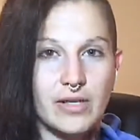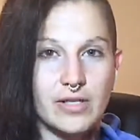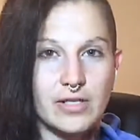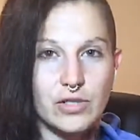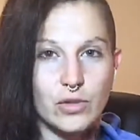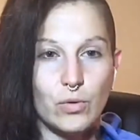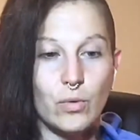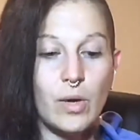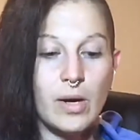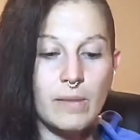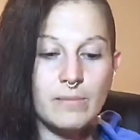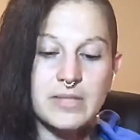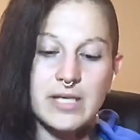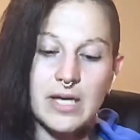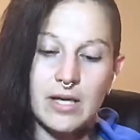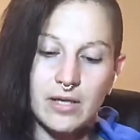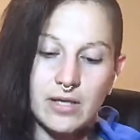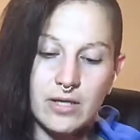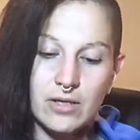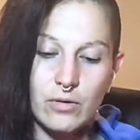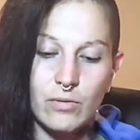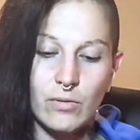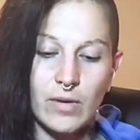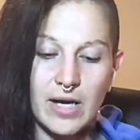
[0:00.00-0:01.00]
So I'm
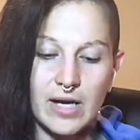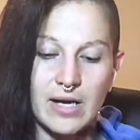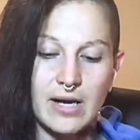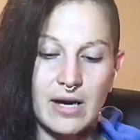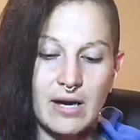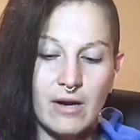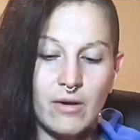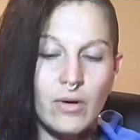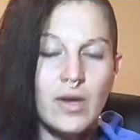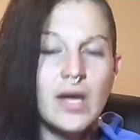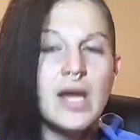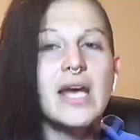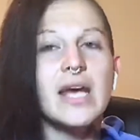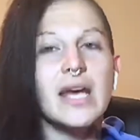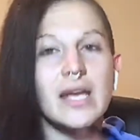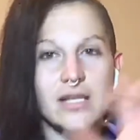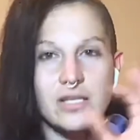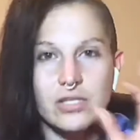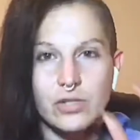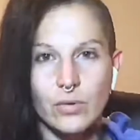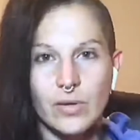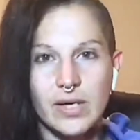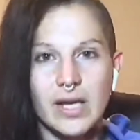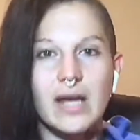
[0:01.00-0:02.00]
telling you right now, it is
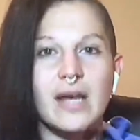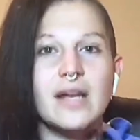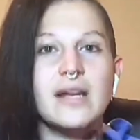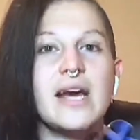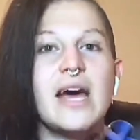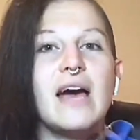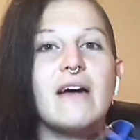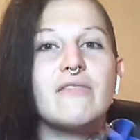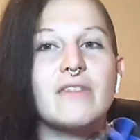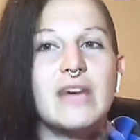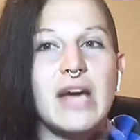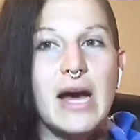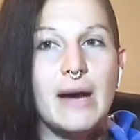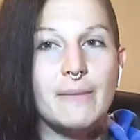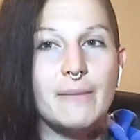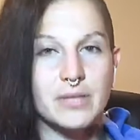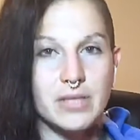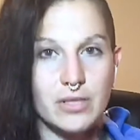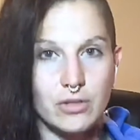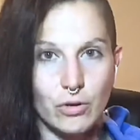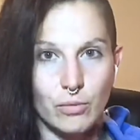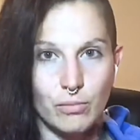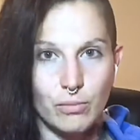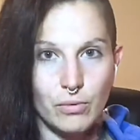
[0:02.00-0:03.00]
okay to have gaps
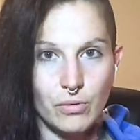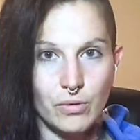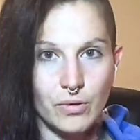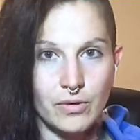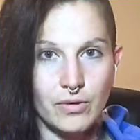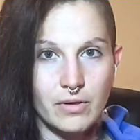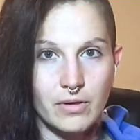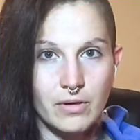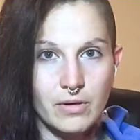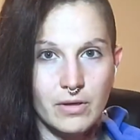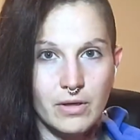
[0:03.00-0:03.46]
board,